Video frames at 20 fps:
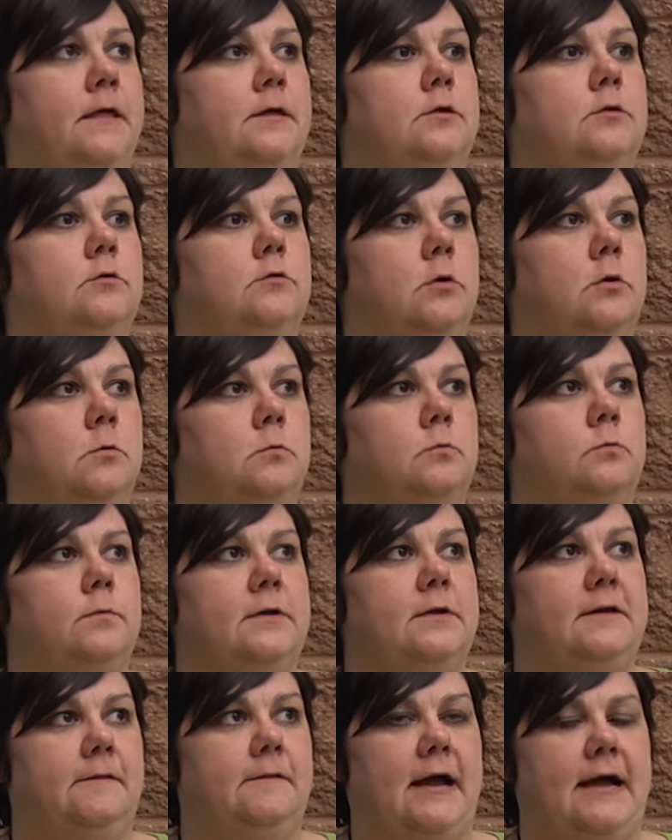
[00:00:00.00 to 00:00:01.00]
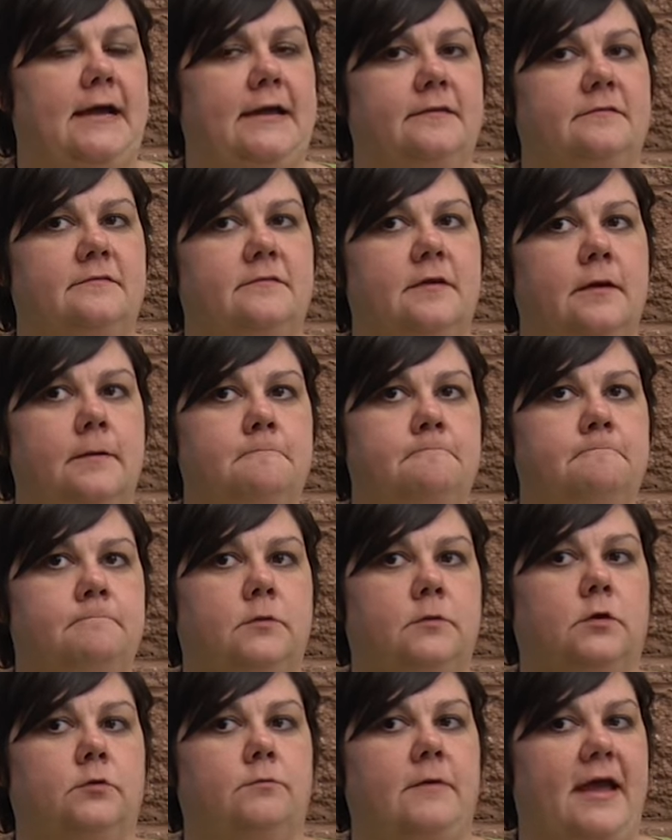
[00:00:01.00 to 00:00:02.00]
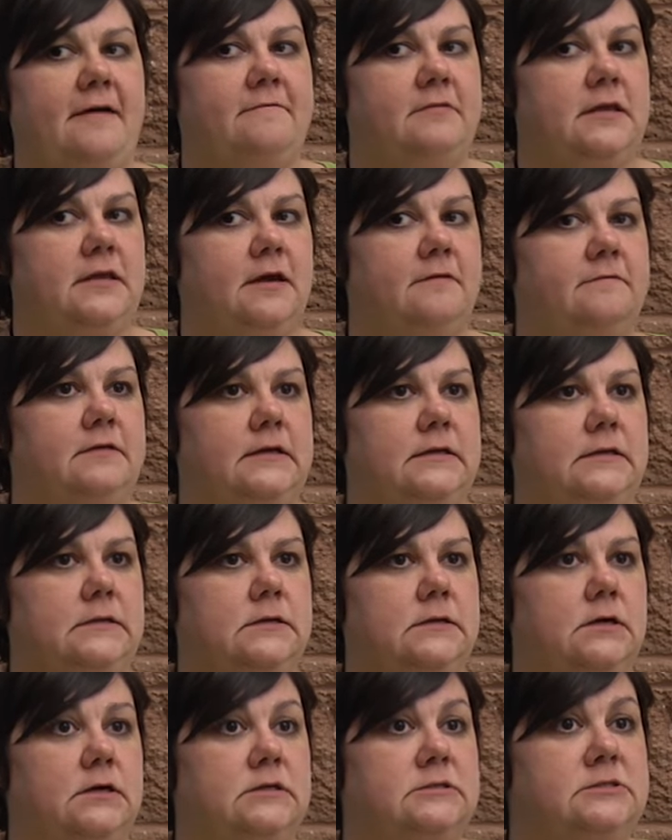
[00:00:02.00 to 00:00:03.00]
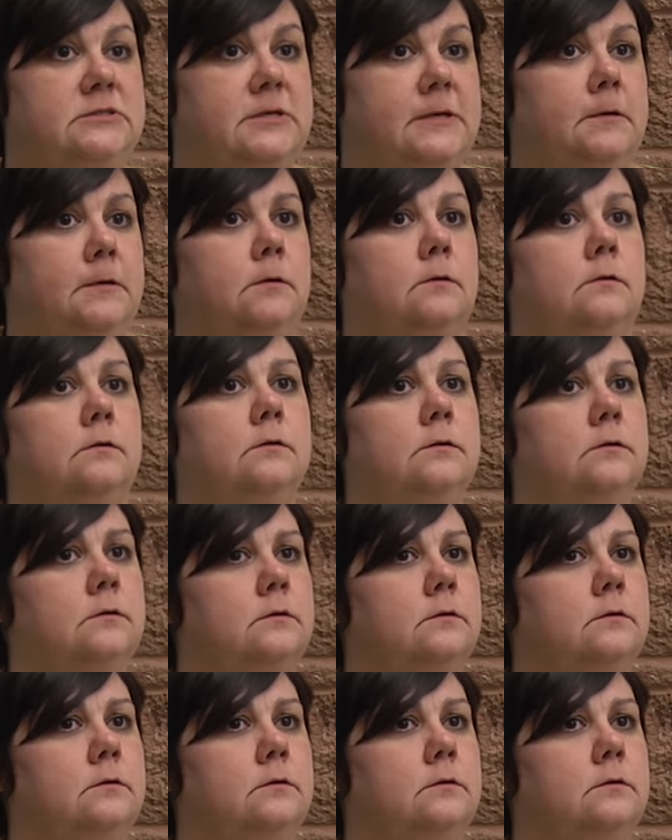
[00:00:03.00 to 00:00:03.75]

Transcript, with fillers: you don't realize the gravity of it until